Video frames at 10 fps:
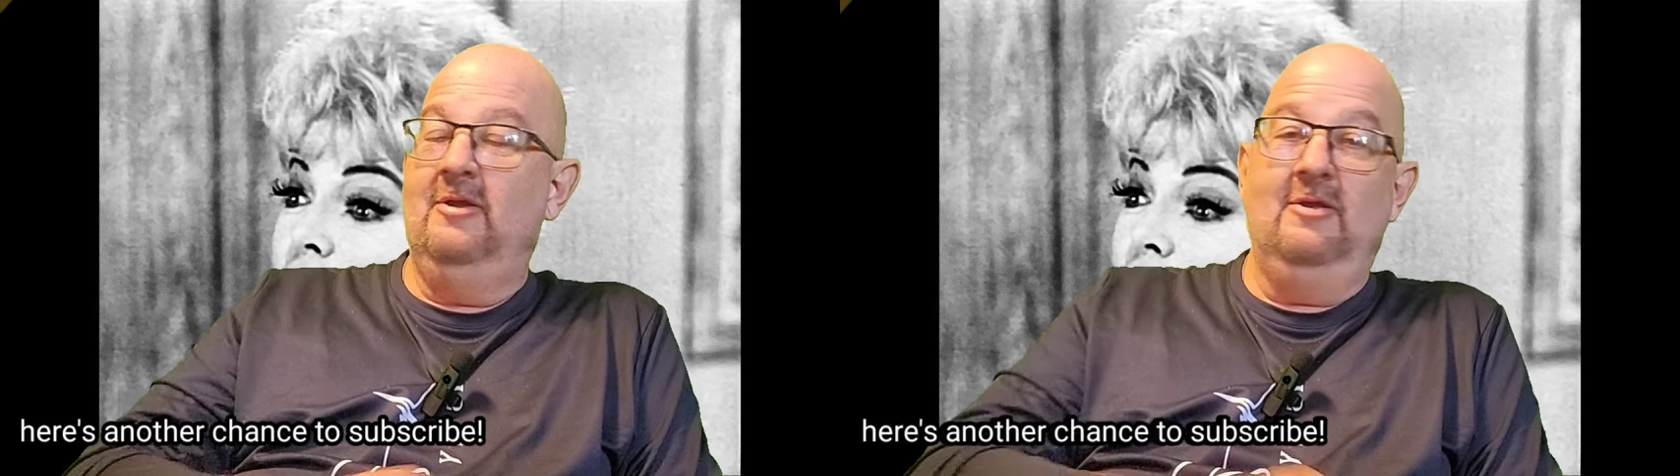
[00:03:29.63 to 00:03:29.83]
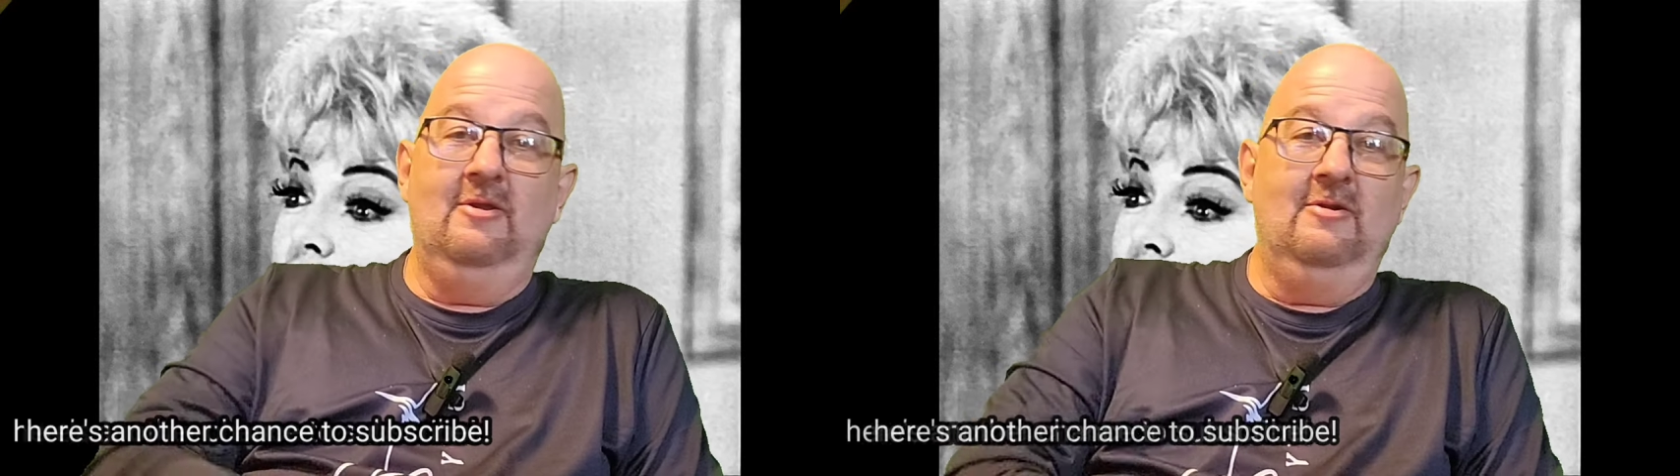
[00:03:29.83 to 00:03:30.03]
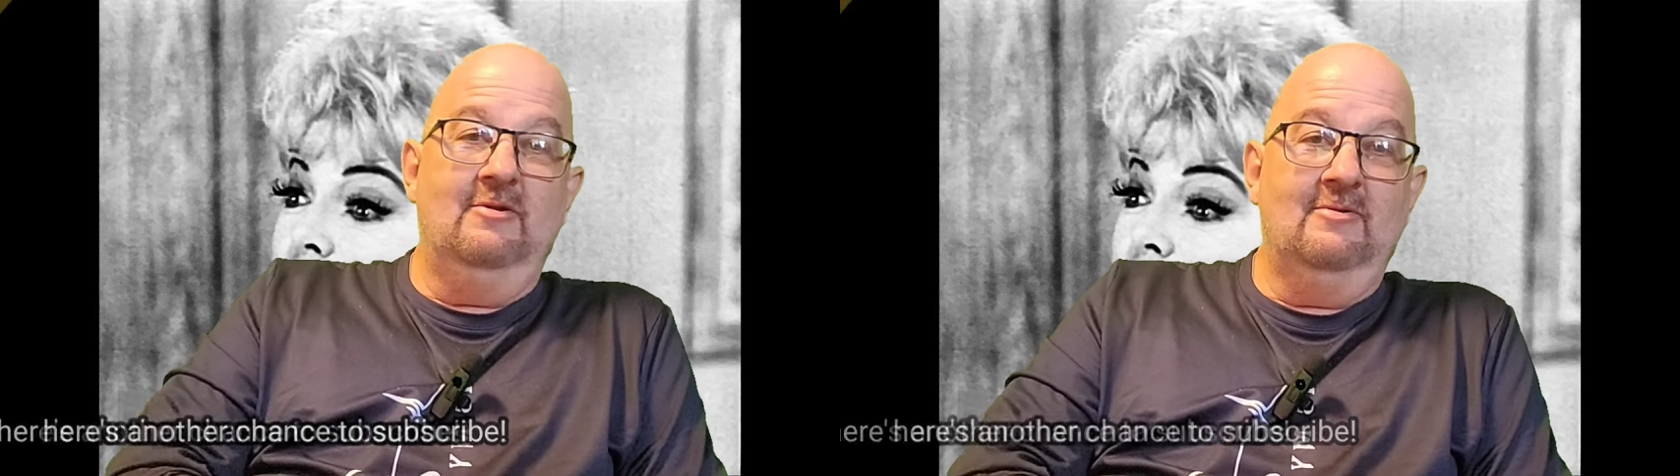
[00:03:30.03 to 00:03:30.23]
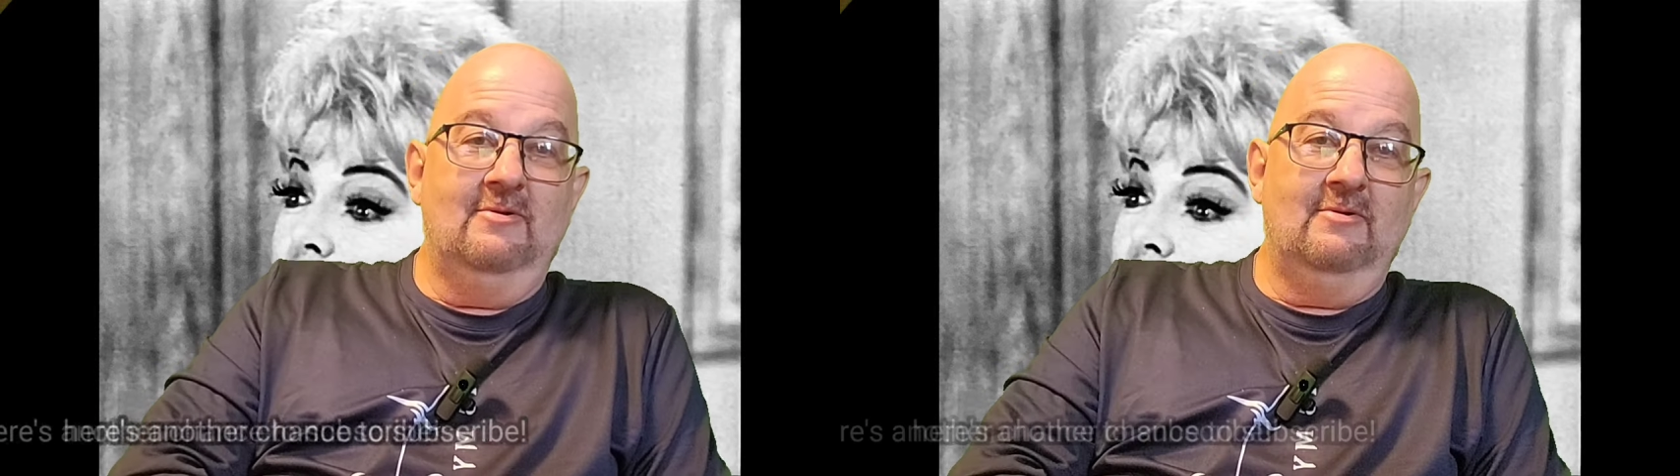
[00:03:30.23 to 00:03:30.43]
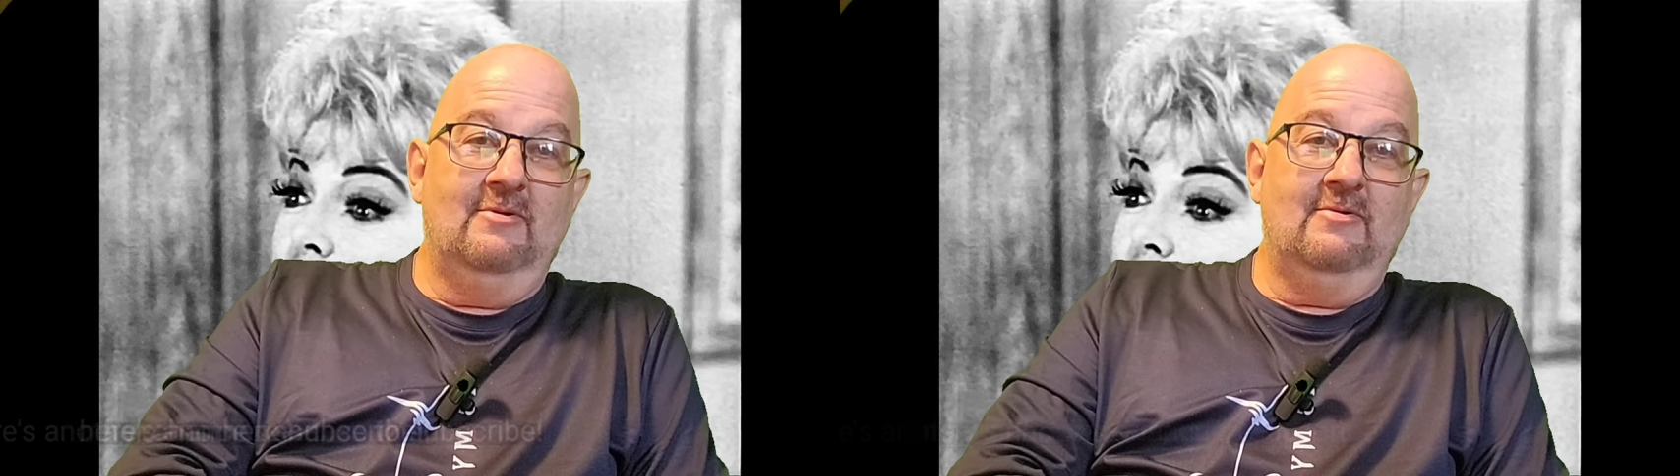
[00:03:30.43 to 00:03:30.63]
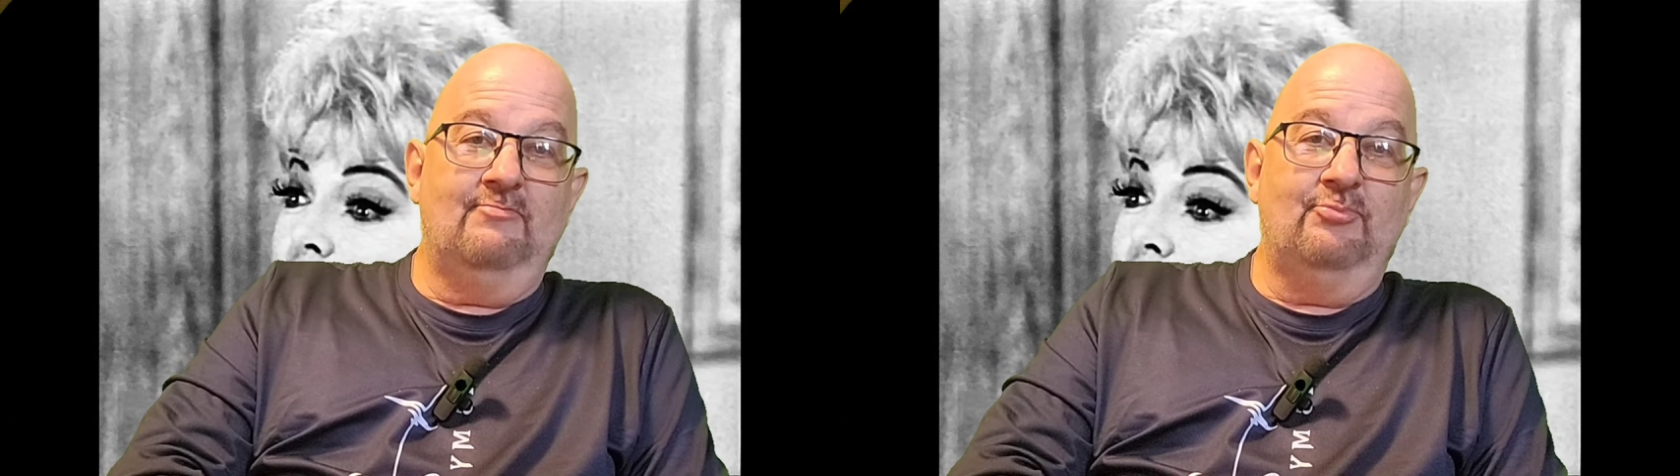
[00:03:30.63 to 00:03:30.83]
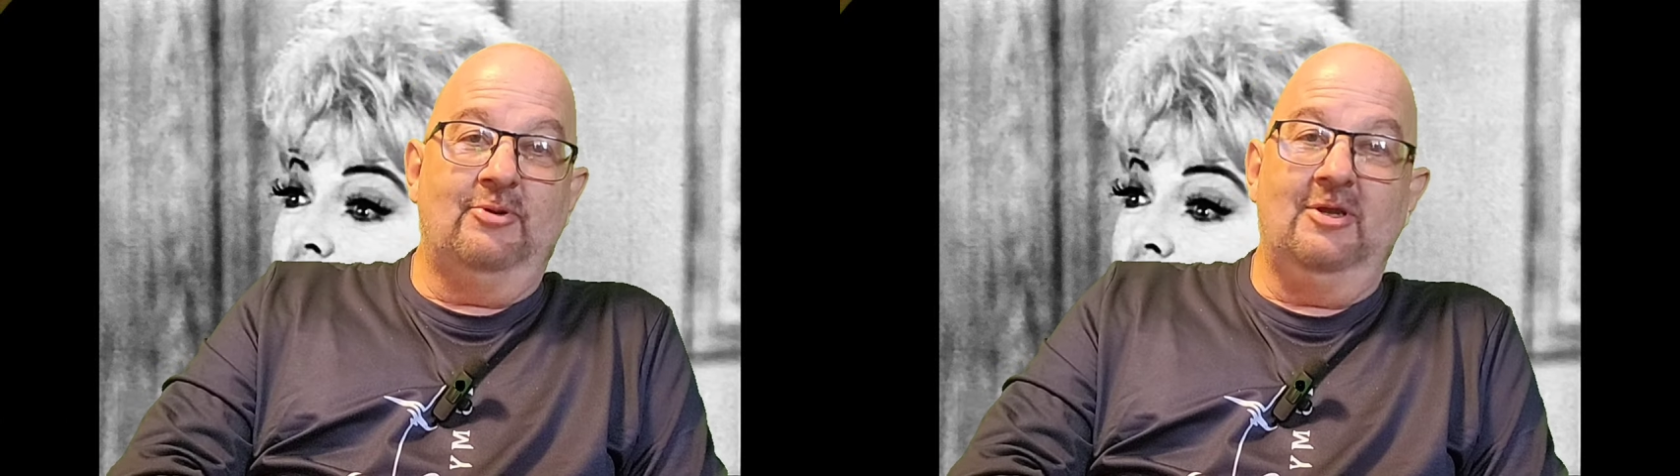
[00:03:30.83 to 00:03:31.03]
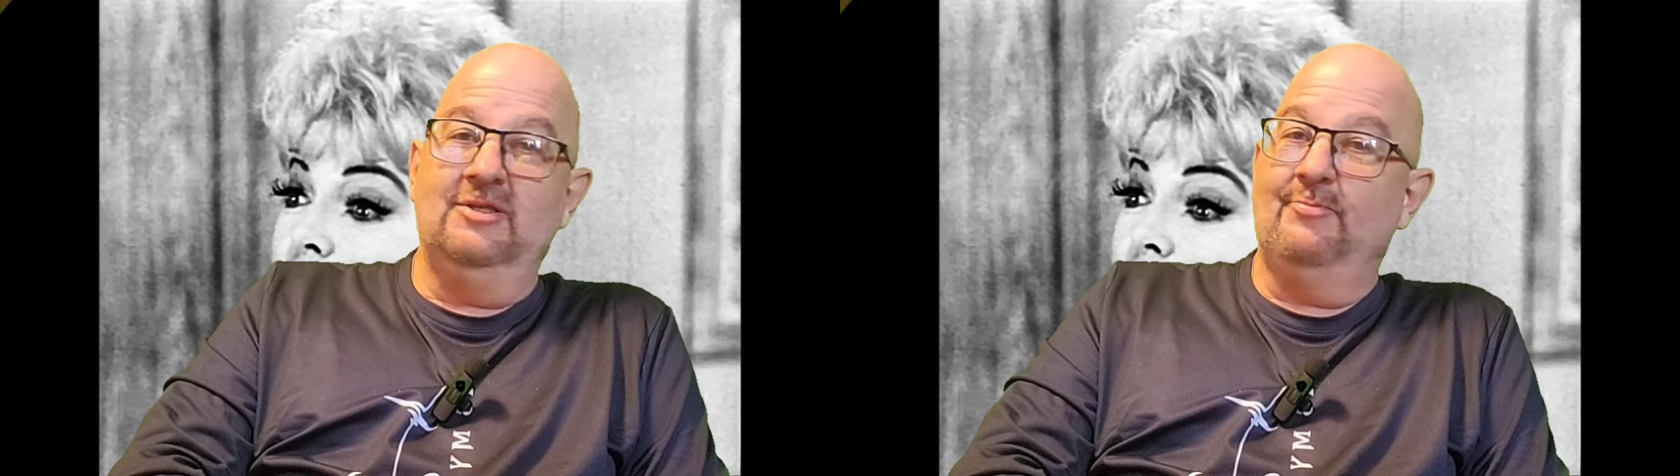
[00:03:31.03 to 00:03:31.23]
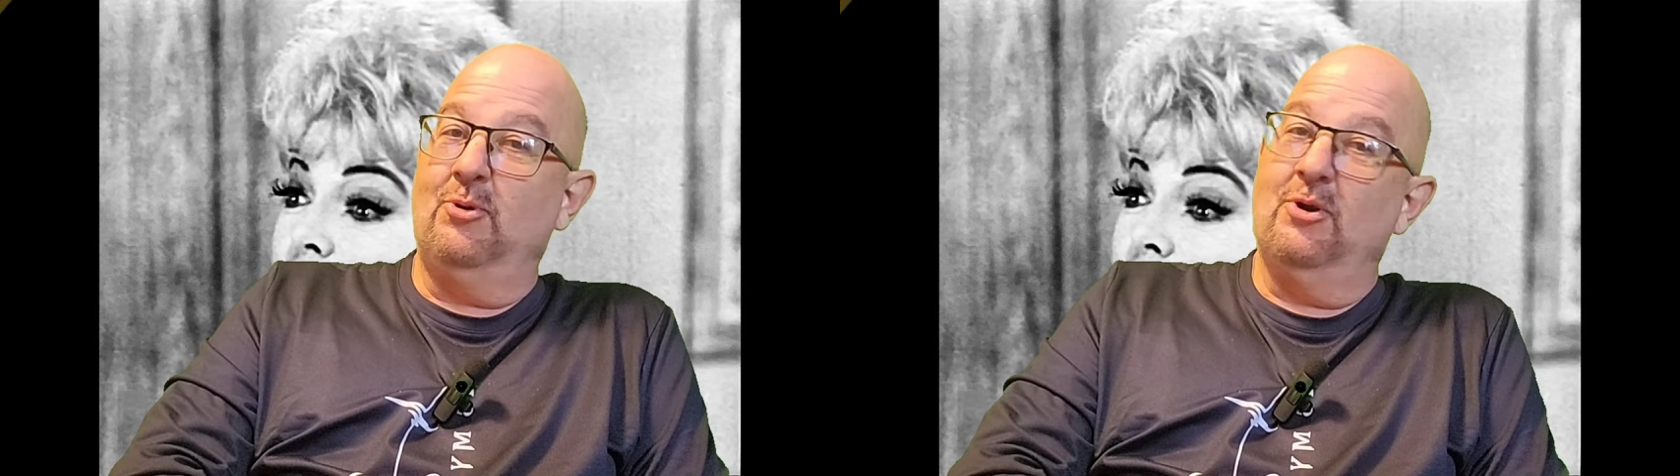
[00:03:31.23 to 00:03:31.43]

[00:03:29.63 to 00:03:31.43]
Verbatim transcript: and played the